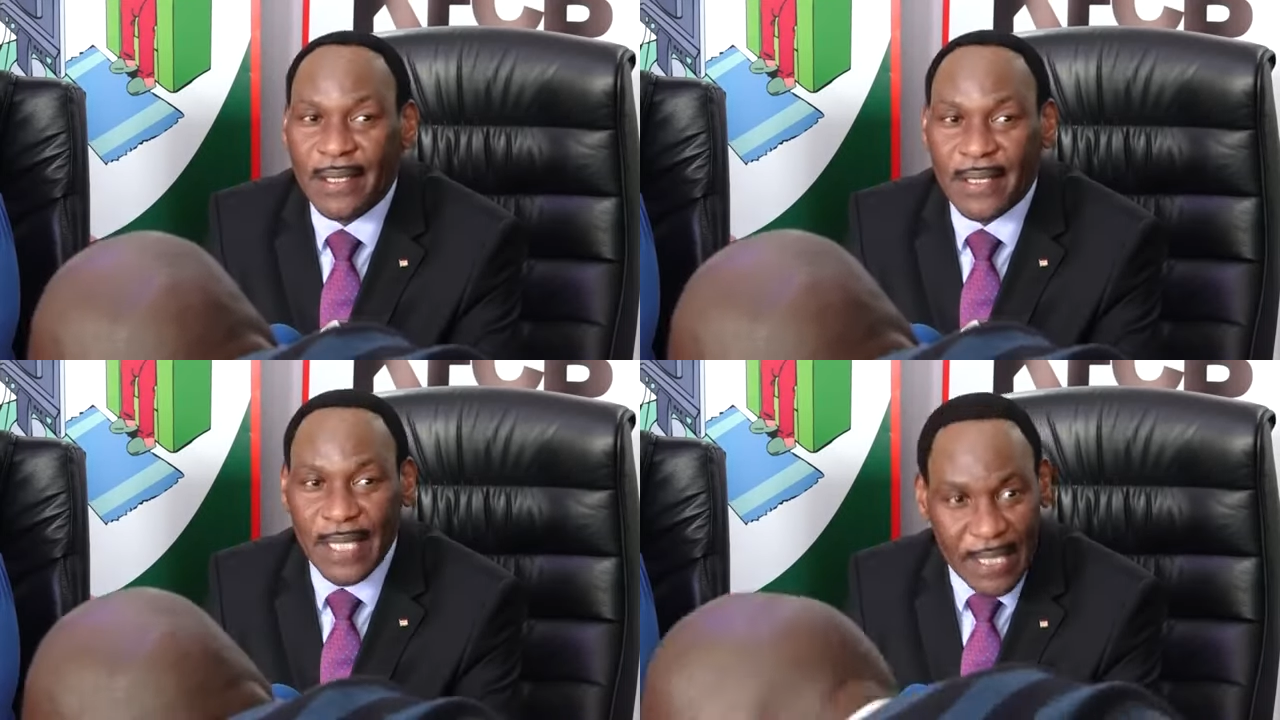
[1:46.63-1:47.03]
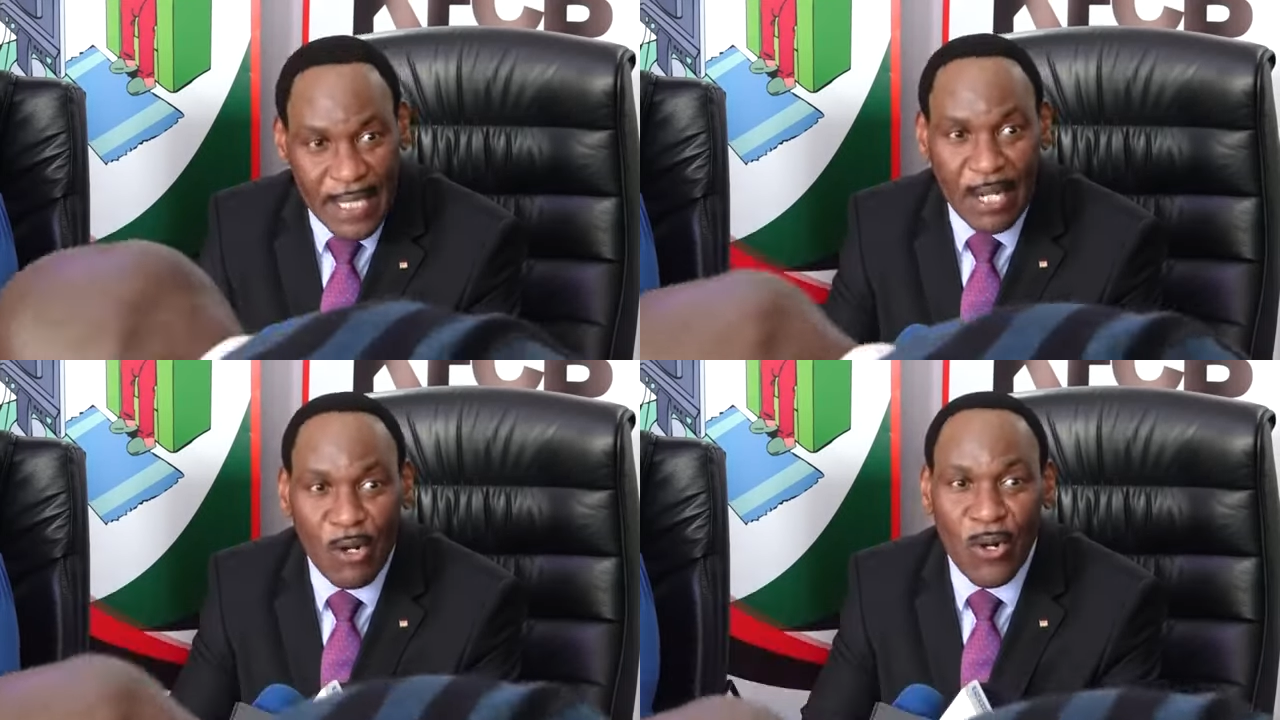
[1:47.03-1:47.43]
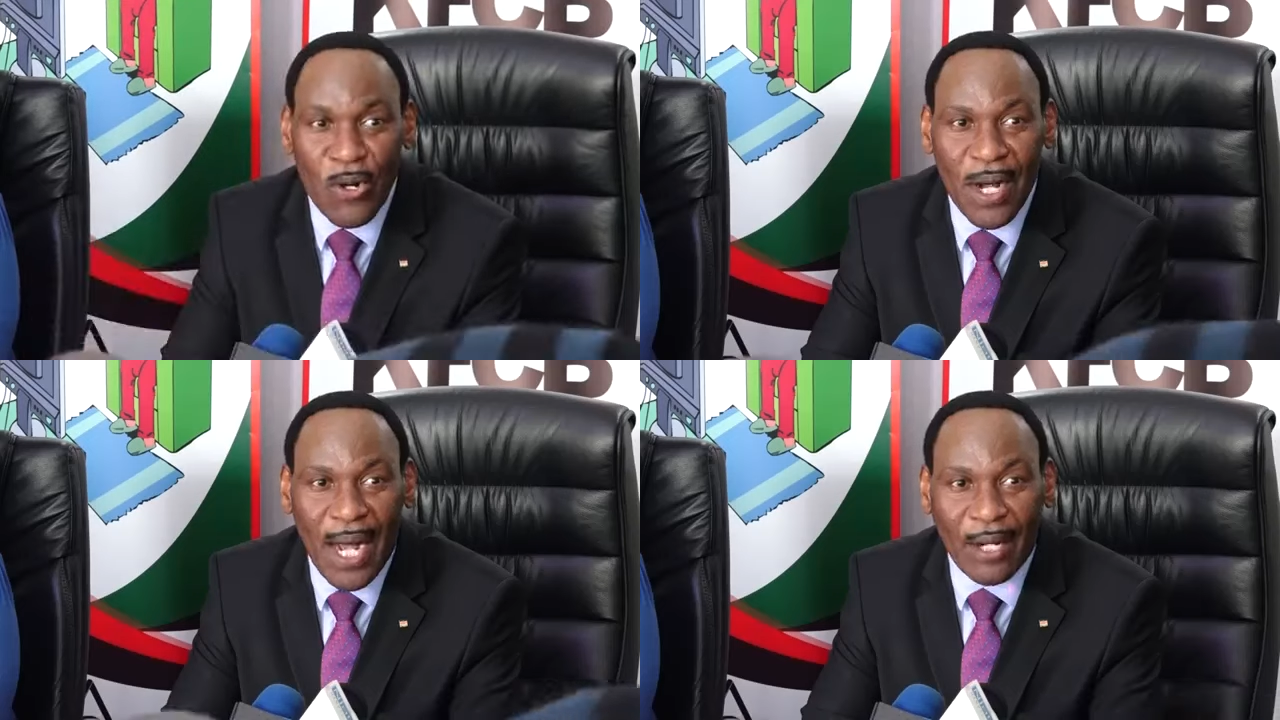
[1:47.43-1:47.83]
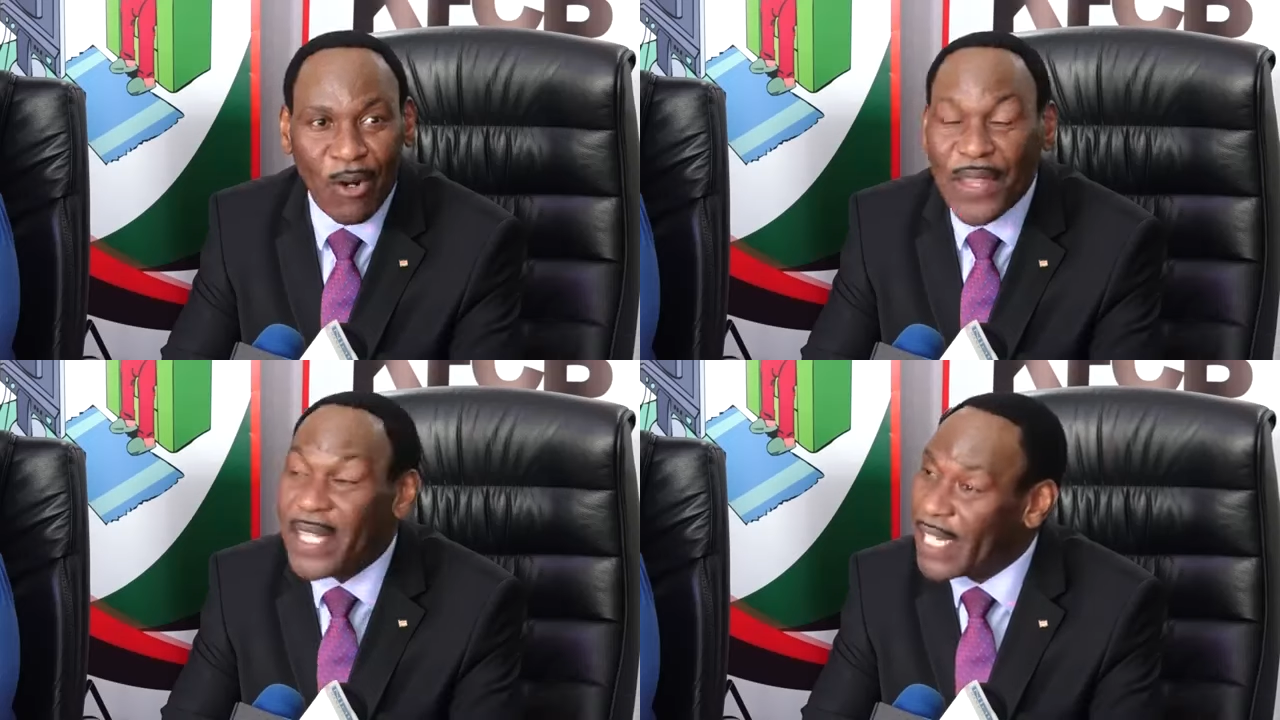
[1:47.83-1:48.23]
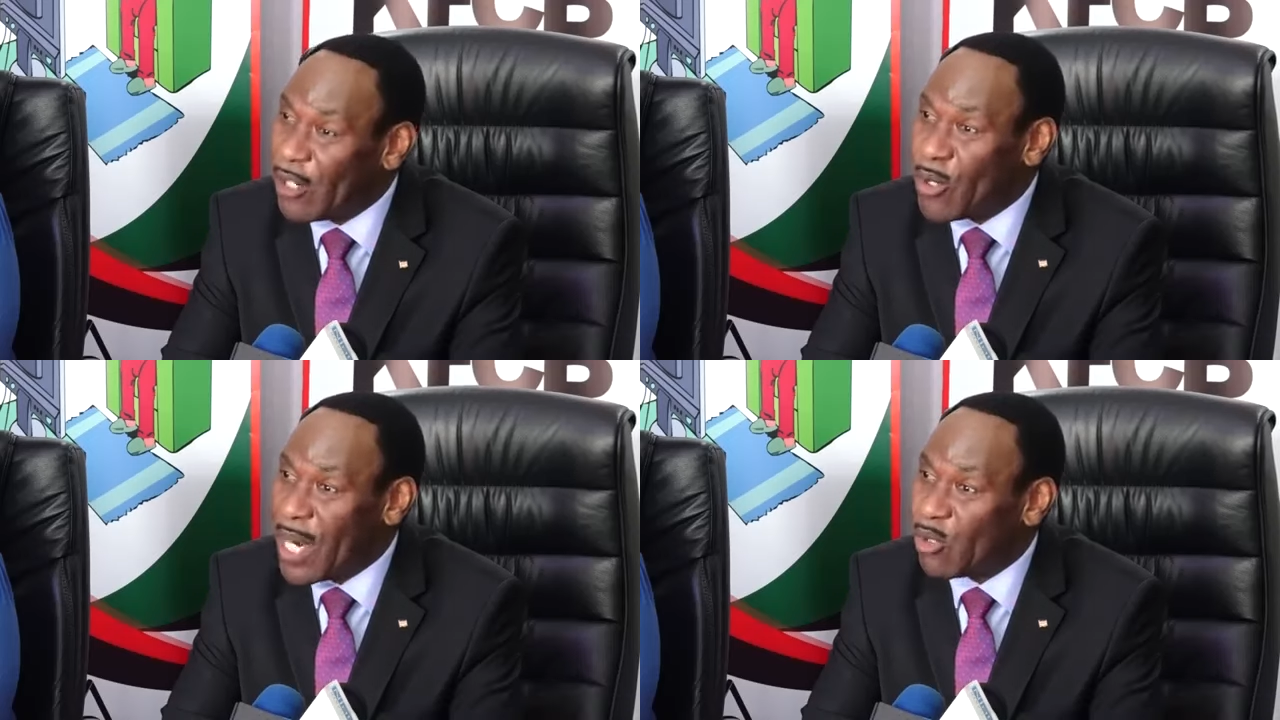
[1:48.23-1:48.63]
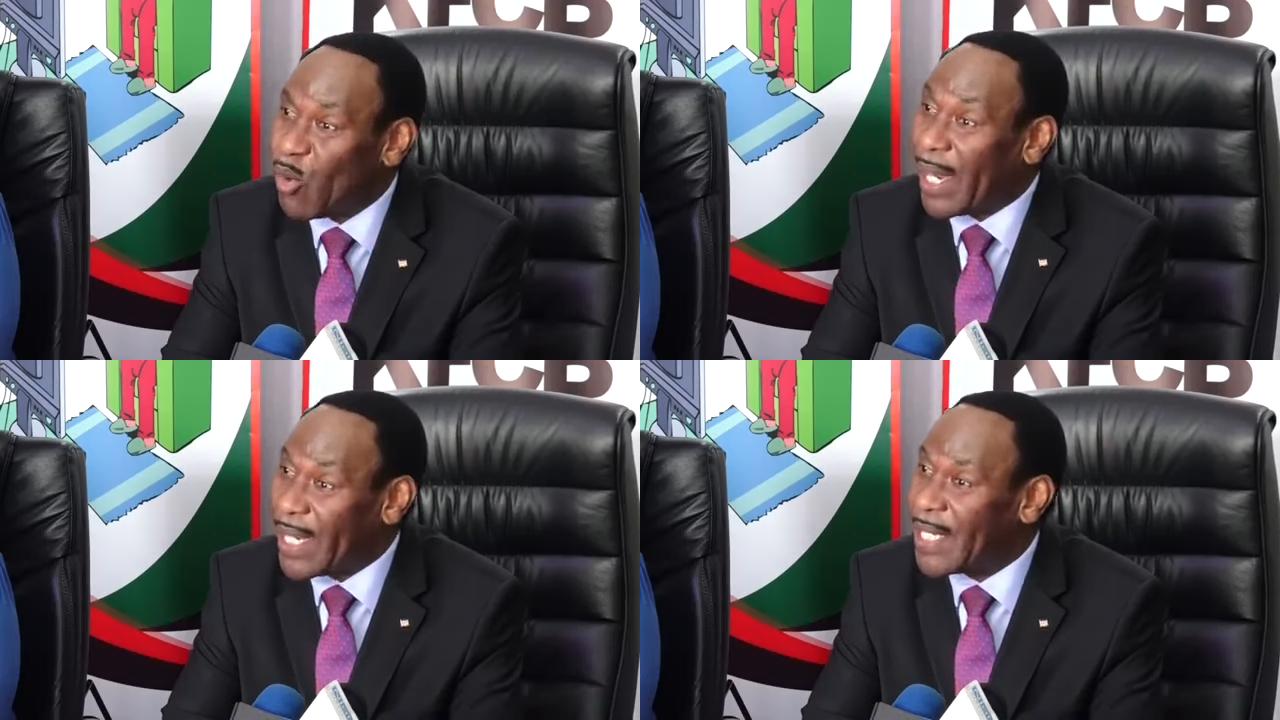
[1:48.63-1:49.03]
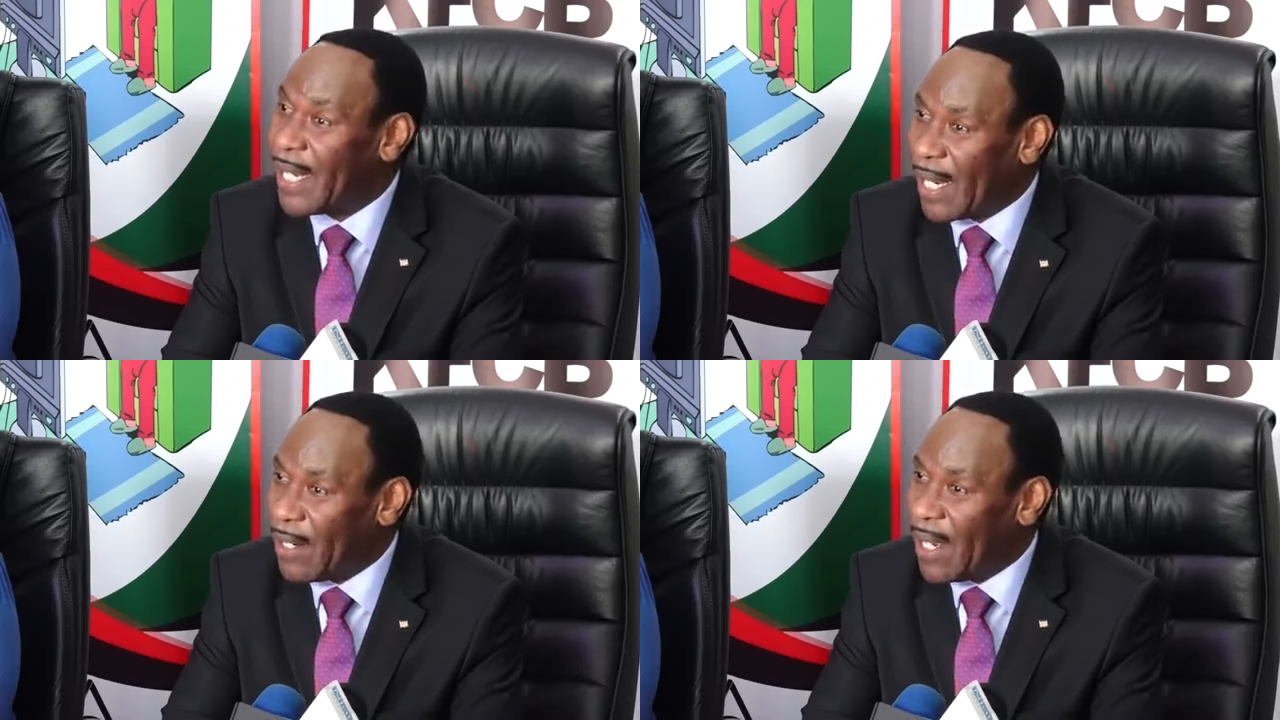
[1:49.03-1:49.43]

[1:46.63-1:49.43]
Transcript: Citizen Go and all the stakeholders who are raising